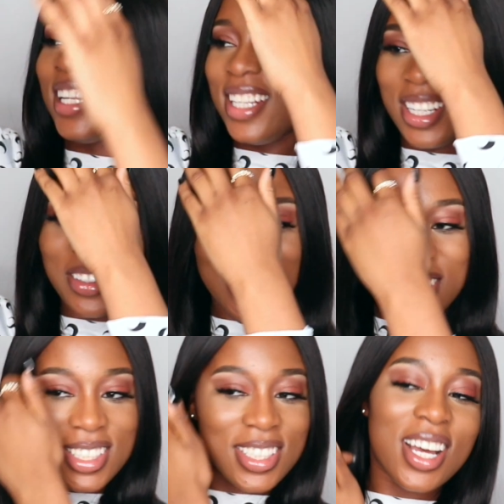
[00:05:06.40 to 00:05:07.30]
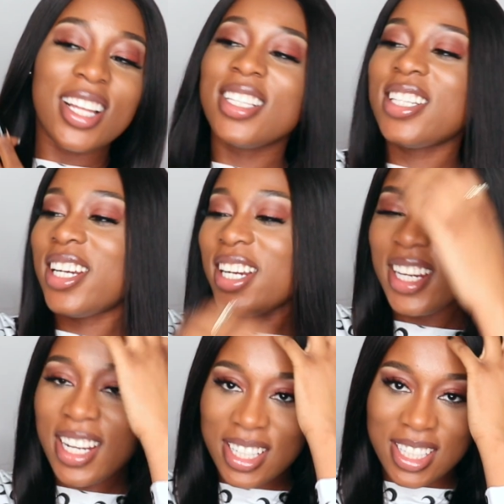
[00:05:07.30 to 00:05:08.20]
love this
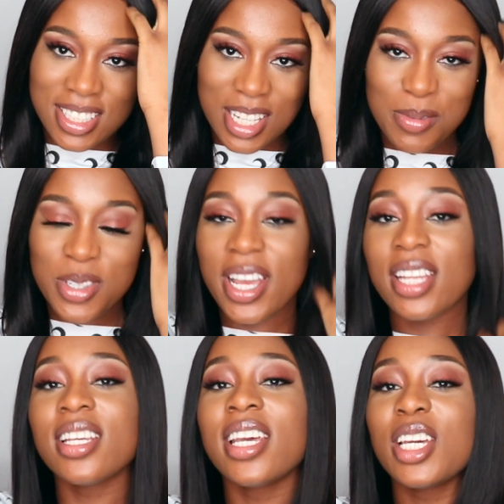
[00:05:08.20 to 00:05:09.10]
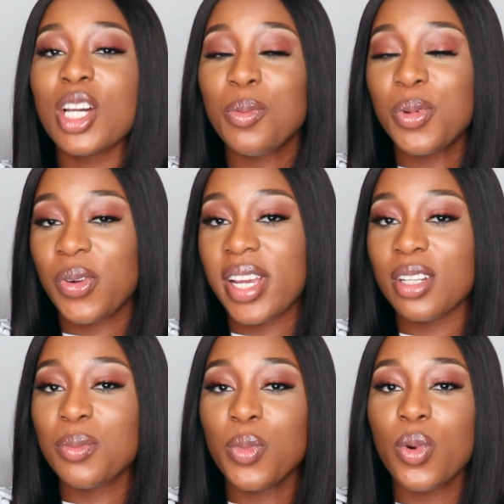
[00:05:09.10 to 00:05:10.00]
color because I'm trying to
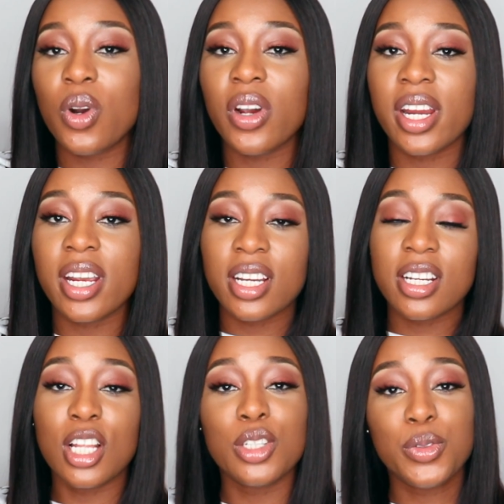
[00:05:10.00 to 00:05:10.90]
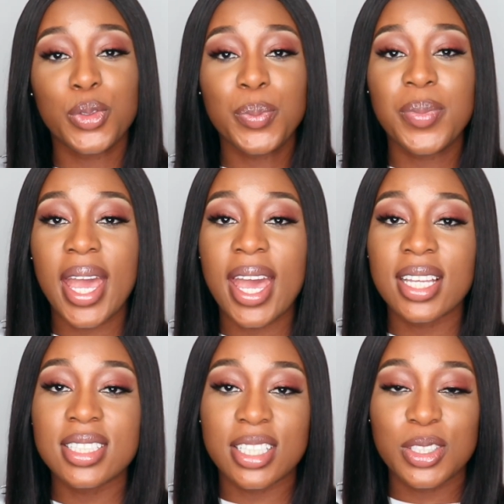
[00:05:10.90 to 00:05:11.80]
incorporate more colorful
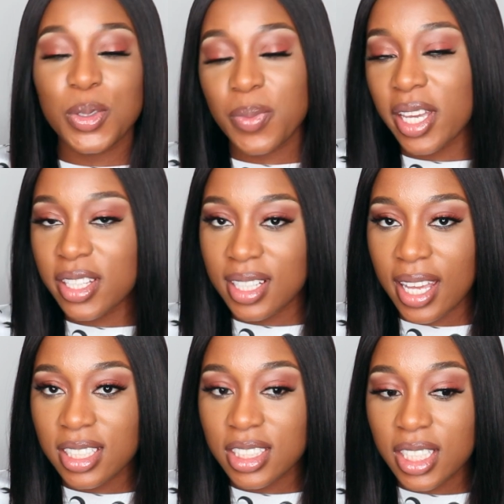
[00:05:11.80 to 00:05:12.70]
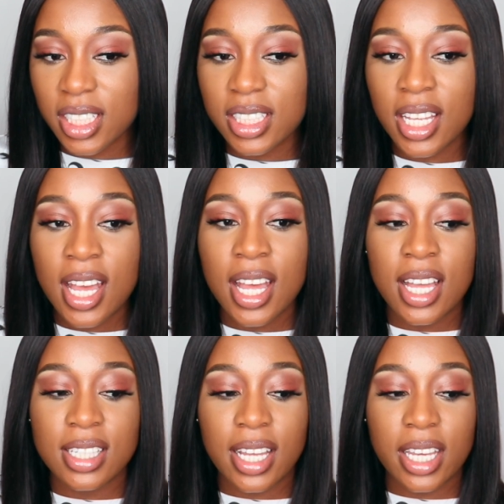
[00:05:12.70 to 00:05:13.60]
bags into my collection.
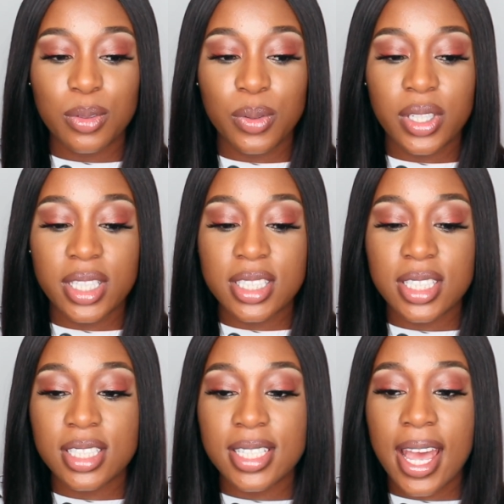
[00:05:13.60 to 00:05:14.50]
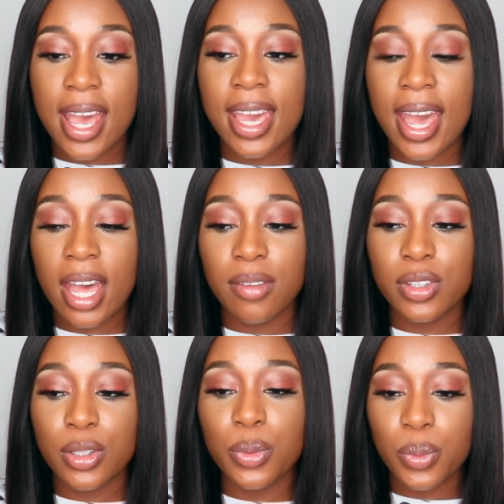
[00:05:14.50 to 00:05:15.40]
Like for instance, I have
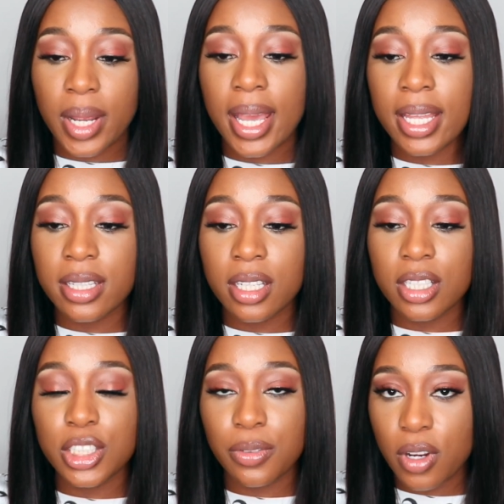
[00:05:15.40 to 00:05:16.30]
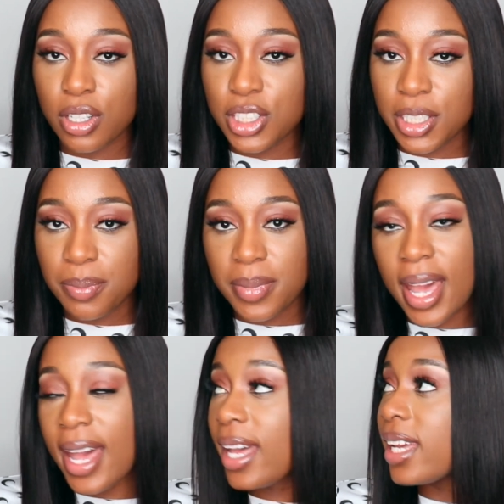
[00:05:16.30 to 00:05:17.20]
the red chiffon
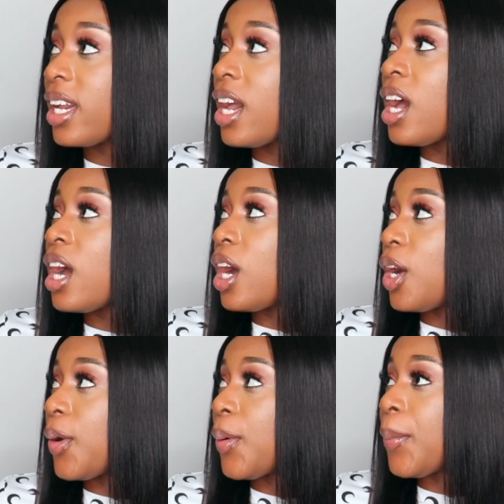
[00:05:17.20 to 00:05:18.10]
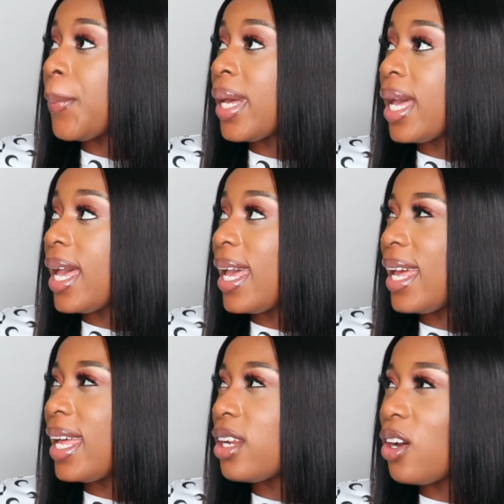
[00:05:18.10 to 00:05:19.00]
bag,
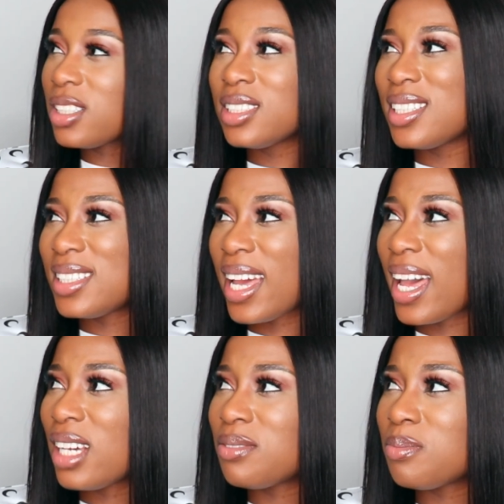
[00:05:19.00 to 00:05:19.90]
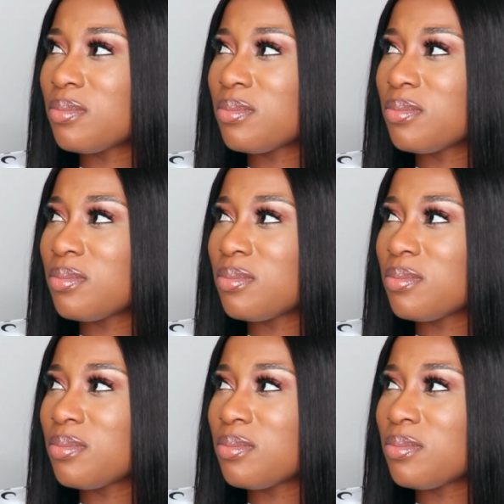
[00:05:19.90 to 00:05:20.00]
and other than that,